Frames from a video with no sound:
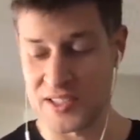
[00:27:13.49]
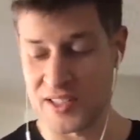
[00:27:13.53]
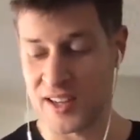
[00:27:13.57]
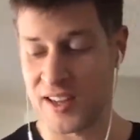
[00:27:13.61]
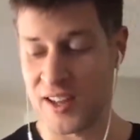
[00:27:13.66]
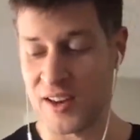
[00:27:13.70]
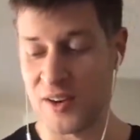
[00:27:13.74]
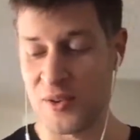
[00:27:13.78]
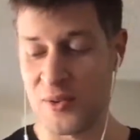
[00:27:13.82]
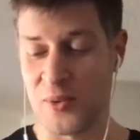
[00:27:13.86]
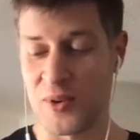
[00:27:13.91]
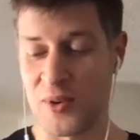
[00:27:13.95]

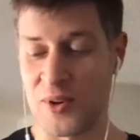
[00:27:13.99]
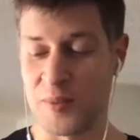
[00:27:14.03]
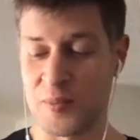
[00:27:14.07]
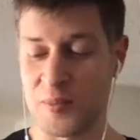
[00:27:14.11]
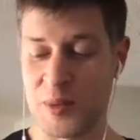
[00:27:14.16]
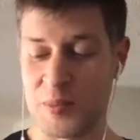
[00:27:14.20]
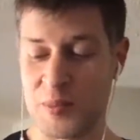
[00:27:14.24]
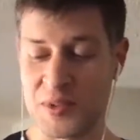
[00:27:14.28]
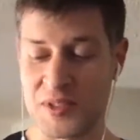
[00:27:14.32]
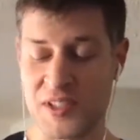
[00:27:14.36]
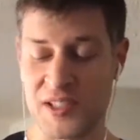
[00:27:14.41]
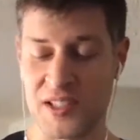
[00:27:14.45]
Like I don't want
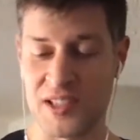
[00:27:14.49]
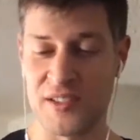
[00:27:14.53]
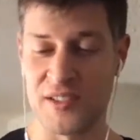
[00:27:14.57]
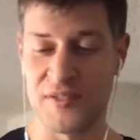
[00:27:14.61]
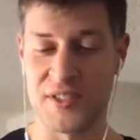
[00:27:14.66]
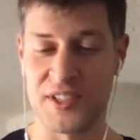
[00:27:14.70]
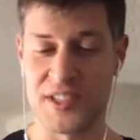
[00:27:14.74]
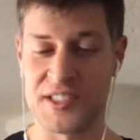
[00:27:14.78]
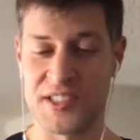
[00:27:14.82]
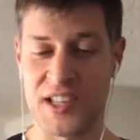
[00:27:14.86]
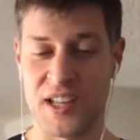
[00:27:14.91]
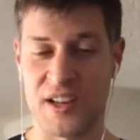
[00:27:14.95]
people to live
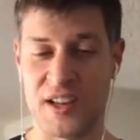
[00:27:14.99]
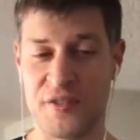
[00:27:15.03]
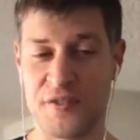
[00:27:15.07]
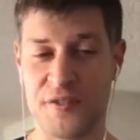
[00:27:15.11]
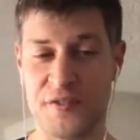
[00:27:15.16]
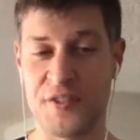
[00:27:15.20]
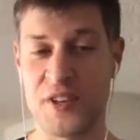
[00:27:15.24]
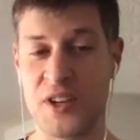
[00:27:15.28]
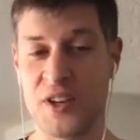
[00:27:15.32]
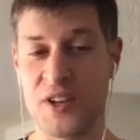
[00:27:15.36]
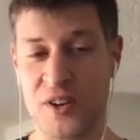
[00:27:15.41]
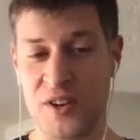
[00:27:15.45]
in a state of
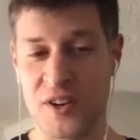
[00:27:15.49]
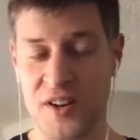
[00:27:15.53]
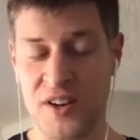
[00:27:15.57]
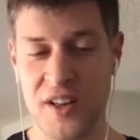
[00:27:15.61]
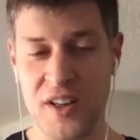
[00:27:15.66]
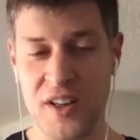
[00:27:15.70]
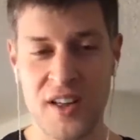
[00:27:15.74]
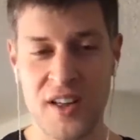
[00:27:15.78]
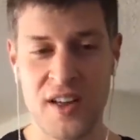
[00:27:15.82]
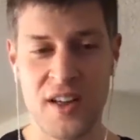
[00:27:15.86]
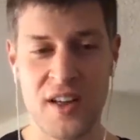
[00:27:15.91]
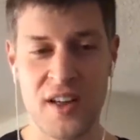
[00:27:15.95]
fear
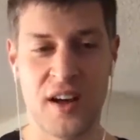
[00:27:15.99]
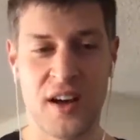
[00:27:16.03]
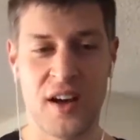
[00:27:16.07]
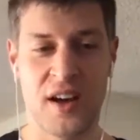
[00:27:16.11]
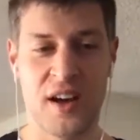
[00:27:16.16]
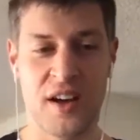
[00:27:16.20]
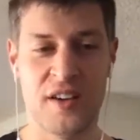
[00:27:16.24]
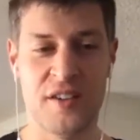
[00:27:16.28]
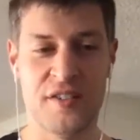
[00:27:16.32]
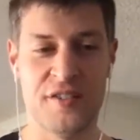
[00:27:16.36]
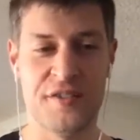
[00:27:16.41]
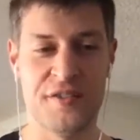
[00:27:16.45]

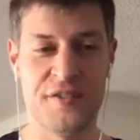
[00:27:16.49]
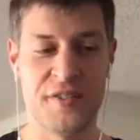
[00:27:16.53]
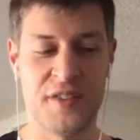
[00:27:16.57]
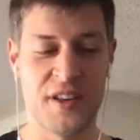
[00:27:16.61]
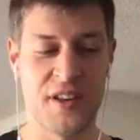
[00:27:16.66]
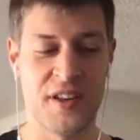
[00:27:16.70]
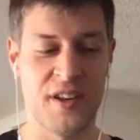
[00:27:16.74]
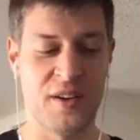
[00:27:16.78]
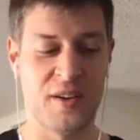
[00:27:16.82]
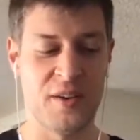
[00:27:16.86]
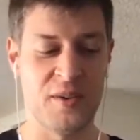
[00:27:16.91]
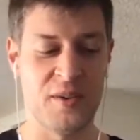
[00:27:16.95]
of,
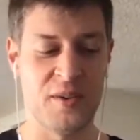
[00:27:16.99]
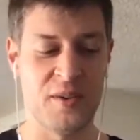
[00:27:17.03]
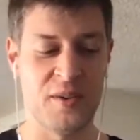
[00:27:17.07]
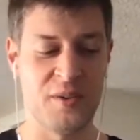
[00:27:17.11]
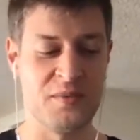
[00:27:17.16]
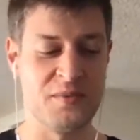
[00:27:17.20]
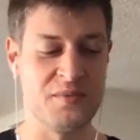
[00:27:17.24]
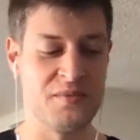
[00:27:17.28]
you know,